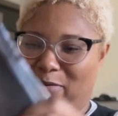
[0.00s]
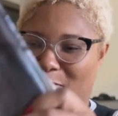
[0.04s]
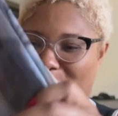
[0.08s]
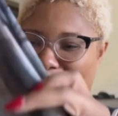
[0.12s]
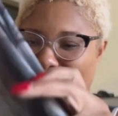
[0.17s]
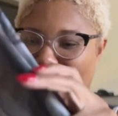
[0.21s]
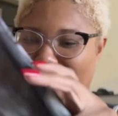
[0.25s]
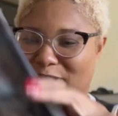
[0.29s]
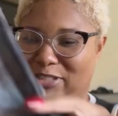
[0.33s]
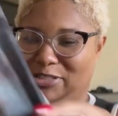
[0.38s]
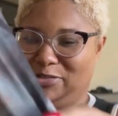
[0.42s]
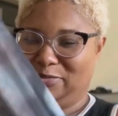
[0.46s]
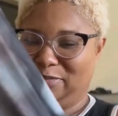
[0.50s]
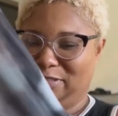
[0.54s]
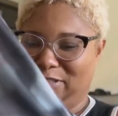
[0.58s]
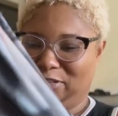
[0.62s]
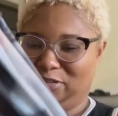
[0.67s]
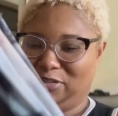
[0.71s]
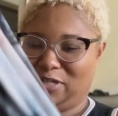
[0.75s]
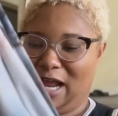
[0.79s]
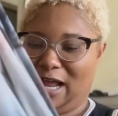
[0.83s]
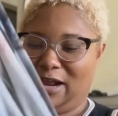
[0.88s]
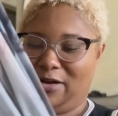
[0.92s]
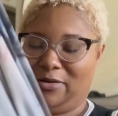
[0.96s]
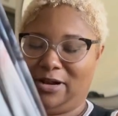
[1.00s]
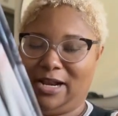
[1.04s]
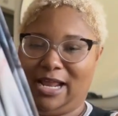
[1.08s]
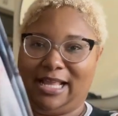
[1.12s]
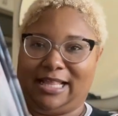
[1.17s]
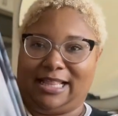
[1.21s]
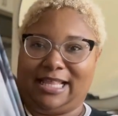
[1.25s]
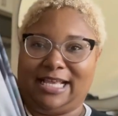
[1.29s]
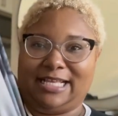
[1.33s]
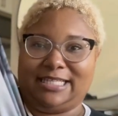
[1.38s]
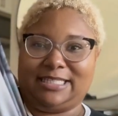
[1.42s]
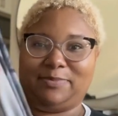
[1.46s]
wouldn't do, which is try it on
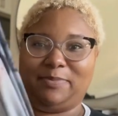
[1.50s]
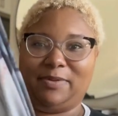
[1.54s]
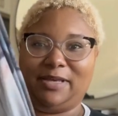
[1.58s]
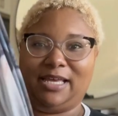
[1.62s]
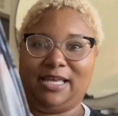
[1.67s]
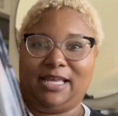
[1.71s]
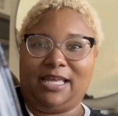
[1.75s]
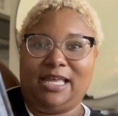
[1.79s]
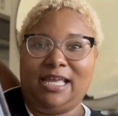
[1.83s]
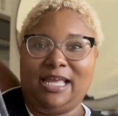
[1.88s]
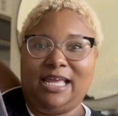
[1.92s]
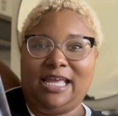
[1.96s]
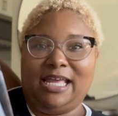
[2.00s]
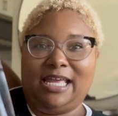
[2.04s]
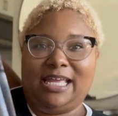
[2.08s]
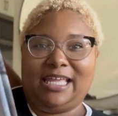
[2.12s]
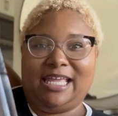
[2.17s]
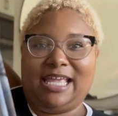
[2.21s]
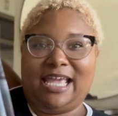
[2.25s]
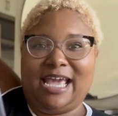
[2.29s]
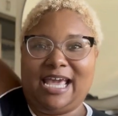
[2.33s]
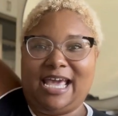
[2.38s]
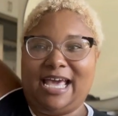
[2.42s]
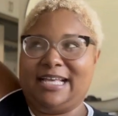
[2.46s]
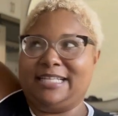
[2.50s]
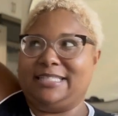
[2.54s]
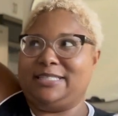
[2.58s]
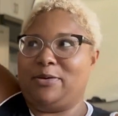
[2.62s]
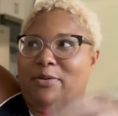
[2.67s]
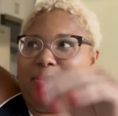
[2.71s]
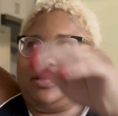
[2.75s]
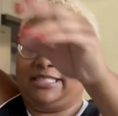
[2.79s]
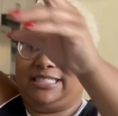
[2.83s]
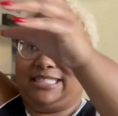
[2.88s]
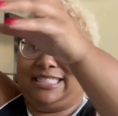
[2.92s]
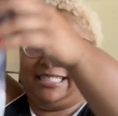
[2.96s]
like this. But yeah,
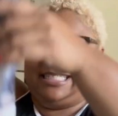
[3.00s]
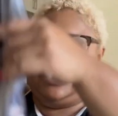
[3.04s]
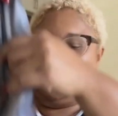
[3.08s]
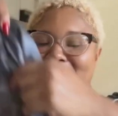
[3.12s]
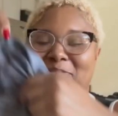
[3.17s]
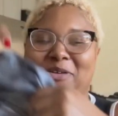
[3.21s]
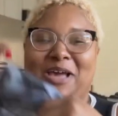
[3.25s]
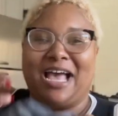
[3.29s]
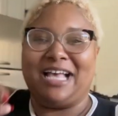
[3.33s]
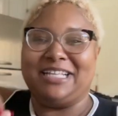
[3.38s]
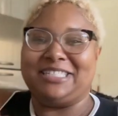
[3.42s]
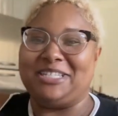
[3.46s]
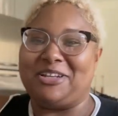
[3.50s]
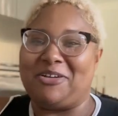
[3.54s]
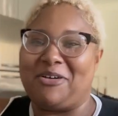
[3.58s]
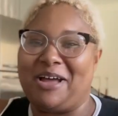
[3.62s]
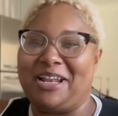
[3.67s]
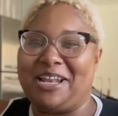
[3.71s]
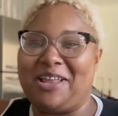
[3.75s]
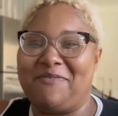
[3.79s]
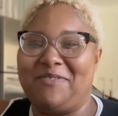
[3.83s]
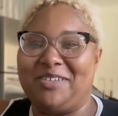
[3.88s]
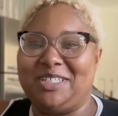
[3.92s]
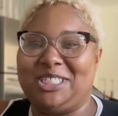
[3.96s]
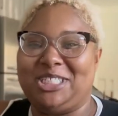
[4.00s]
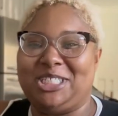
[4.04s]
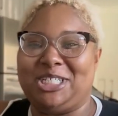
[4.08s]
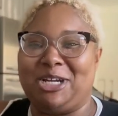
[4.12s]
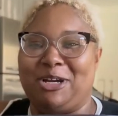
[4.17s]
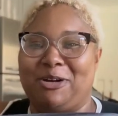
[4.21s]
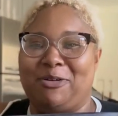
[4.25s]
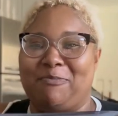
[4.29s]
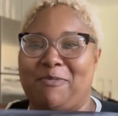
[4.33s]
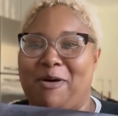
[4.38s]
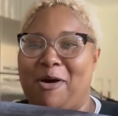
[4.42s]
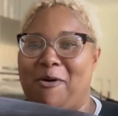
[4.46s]
so it's just, you guys know I love a
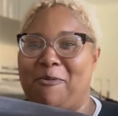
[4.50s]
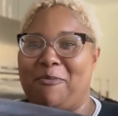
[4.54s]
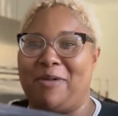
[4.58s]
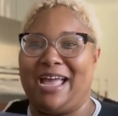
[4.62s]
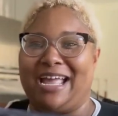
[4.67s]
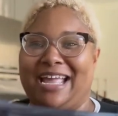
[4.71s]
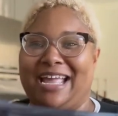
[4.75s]
sheer moment. I